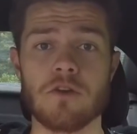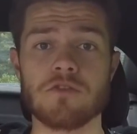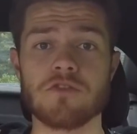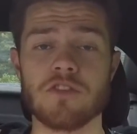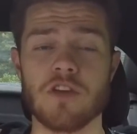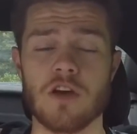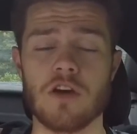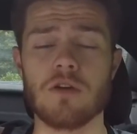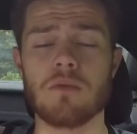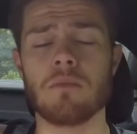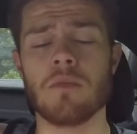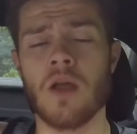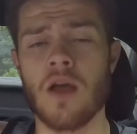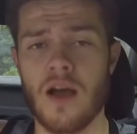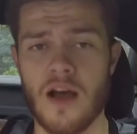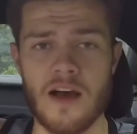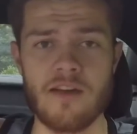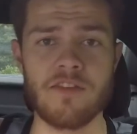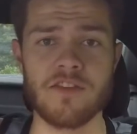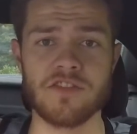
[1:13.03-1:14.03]
So
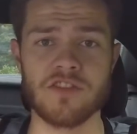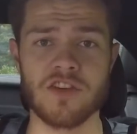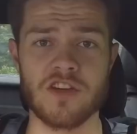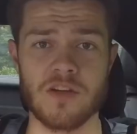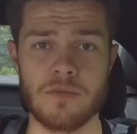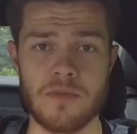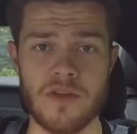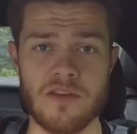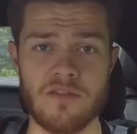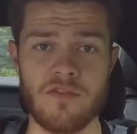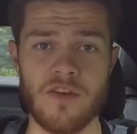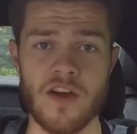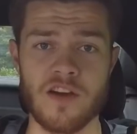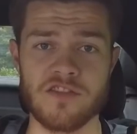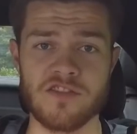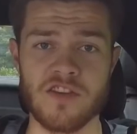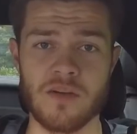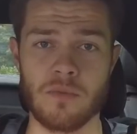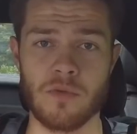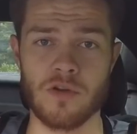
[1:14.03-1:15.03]
obviously going to be very
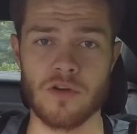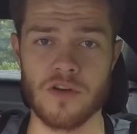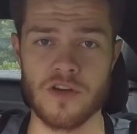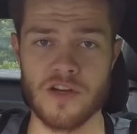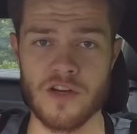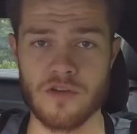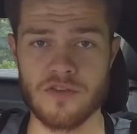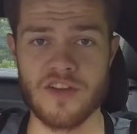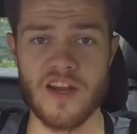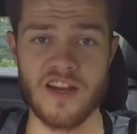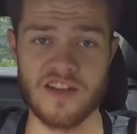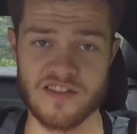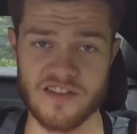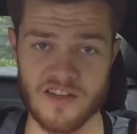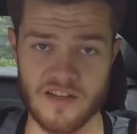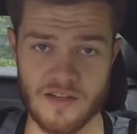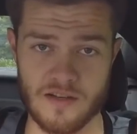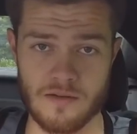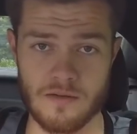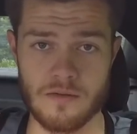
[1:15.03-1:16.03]
similar, you know,
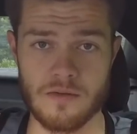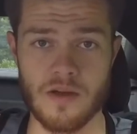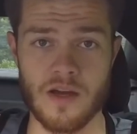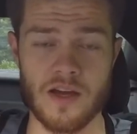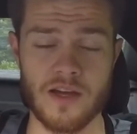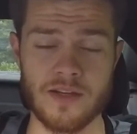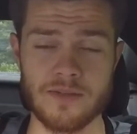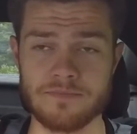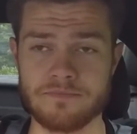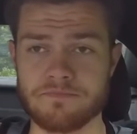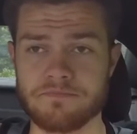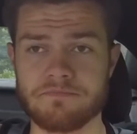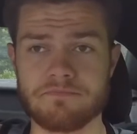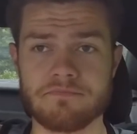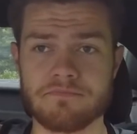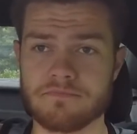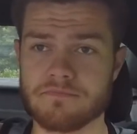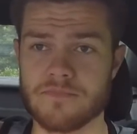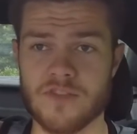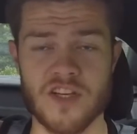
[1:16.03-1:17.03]
testing
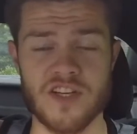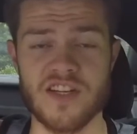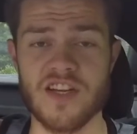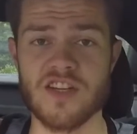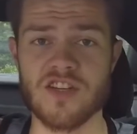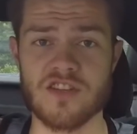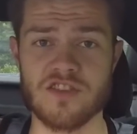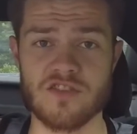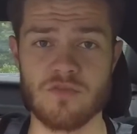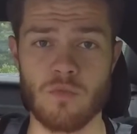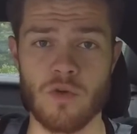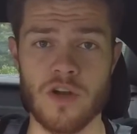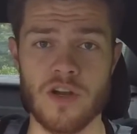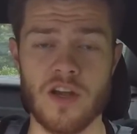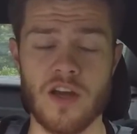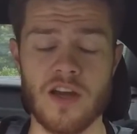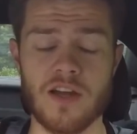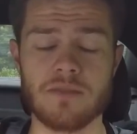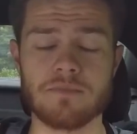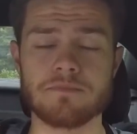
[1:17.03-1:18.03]
conditions and
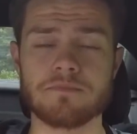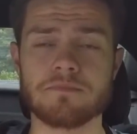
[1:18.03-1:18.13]
whatnot.